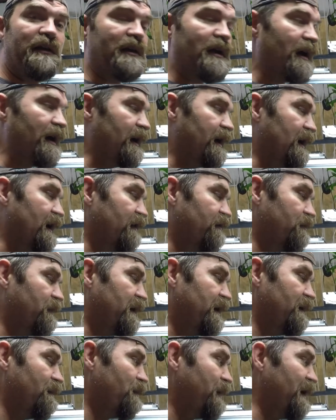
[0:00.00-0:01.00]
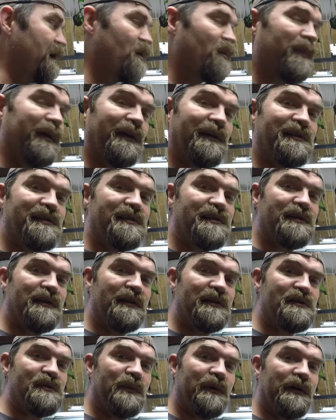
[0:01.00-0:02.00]
I have my Biomix
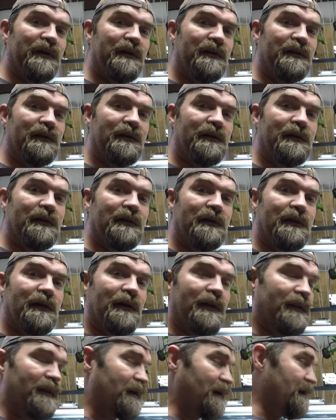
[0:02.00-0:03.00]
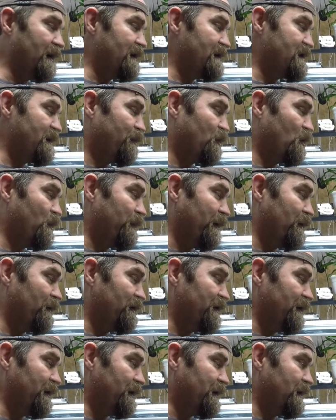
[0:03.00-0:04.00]
as well. That is a
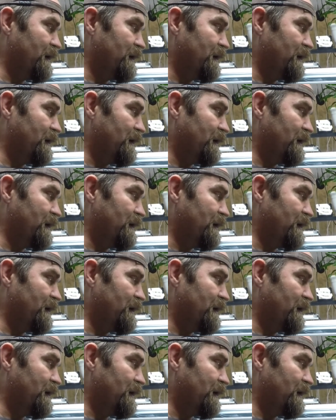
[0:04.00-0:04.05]
probiotic.